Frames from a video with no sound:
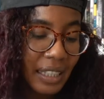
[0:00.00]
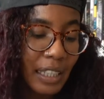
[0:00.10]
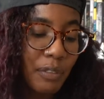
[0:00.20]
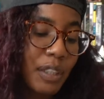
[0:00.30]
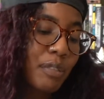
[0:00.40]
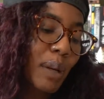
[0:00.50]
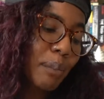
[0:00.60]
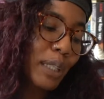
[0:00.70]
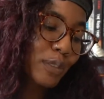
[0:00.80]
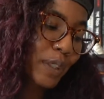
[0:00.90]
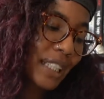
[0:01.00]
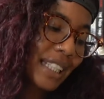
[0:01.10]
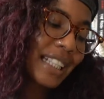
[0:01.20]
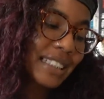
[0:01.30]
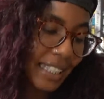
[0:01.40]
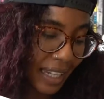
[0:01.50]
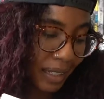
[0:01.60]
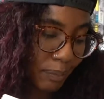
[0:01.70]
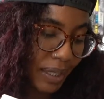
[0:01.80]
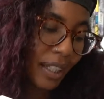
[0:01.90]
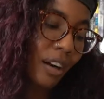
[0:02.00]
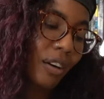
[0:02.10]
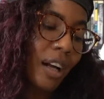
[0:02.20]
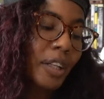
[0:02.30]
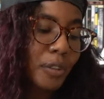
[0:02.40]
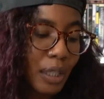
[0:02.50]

Even if my best friend is gay, being all cuddled